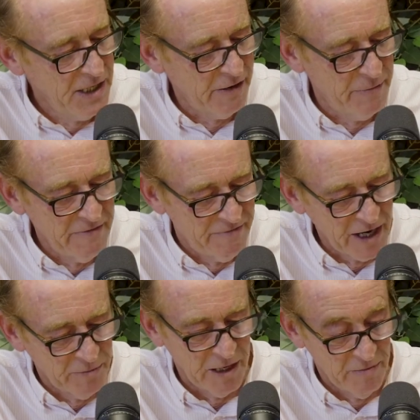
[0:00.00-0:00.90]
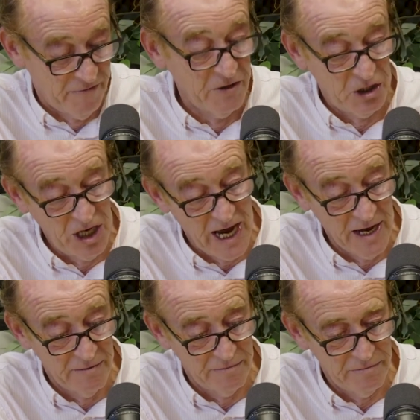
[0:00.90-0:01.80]
they've been invaluable in the first
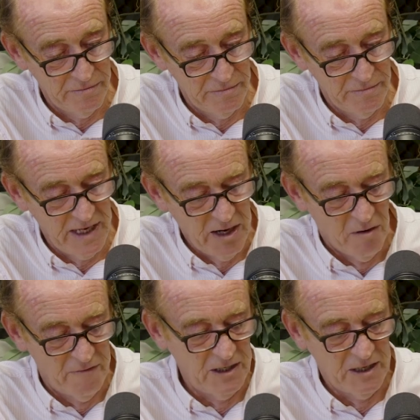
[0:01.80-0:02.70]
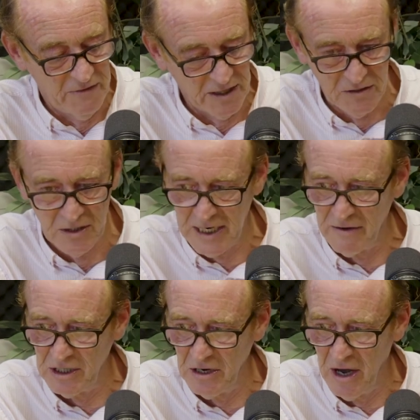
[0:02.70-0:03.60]
year in office, if that doesn't
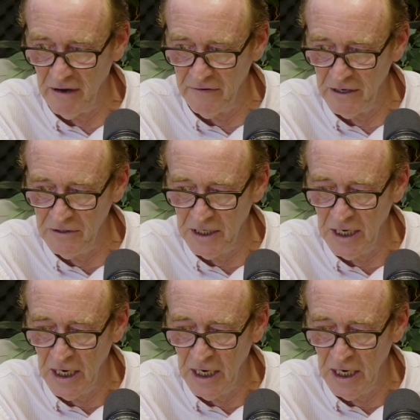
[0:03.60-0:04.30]
sound too highfalutin.